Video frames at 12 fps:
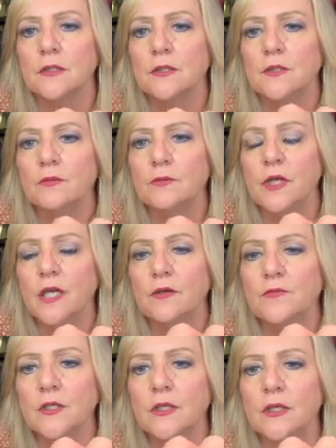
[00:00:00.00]
You don't
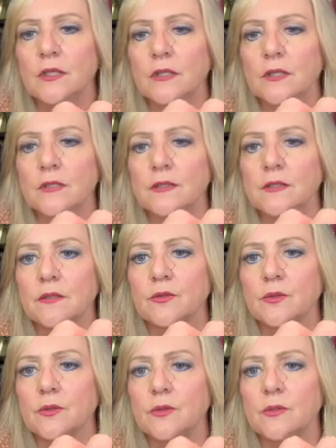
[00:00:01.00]
have to get this
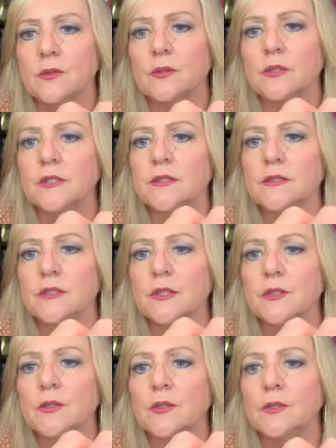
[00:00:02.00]
thoroughly
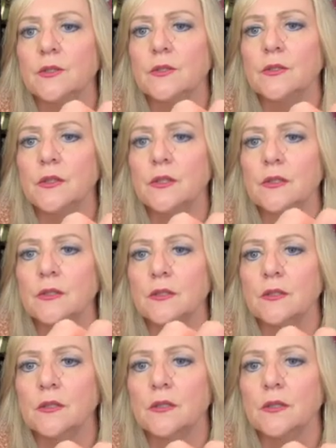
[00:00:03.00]
secured
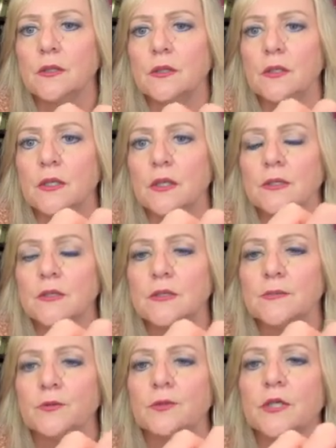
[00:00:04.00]
at this
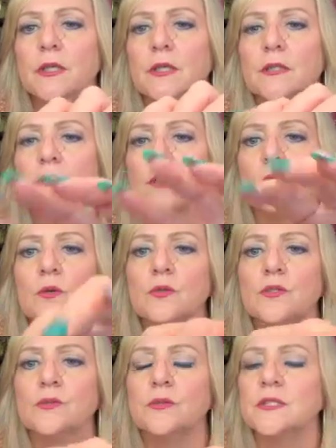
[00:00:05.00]
point because all
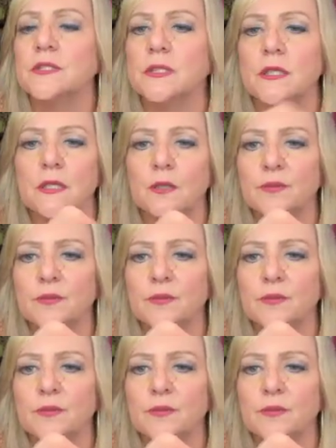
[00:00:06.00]
we're doing is getting a